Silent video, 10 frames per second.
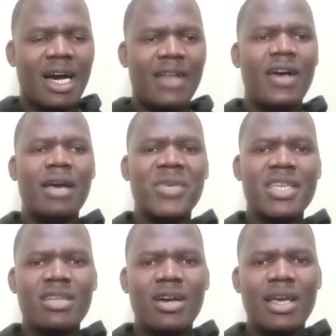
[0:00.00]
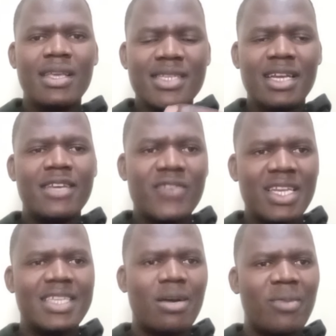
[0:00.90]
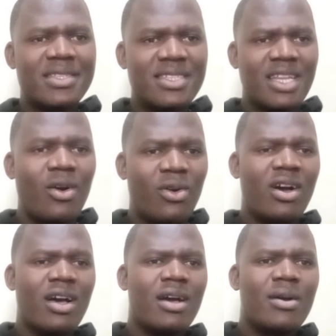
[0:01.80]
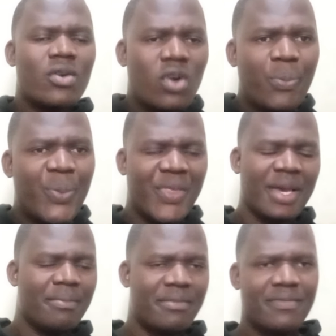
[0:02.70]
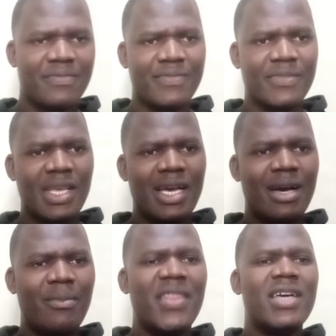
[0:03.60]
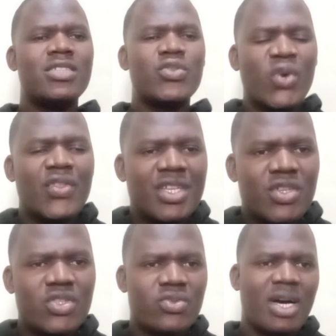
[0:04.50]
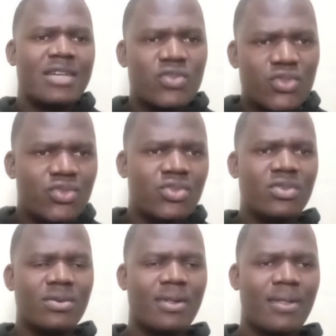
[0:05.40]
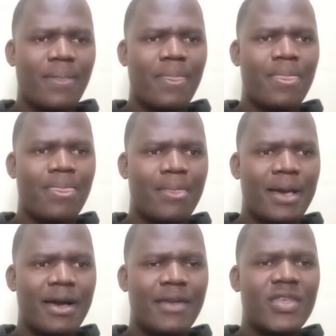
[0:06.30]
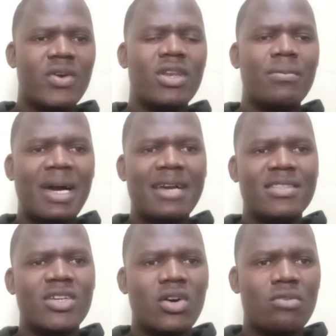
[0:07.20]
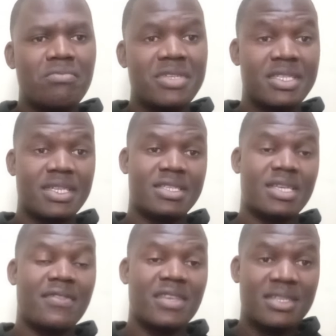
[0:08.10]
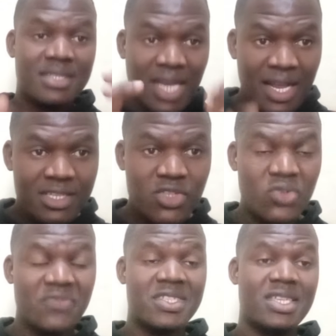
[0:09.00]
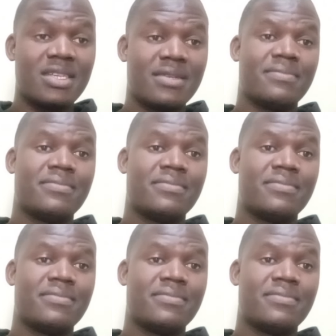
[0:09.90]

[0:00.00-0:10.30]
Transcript: And I mean, each and every leader must now copy them. But that is what they don't want to do. They only mind their own business and the result you've seen.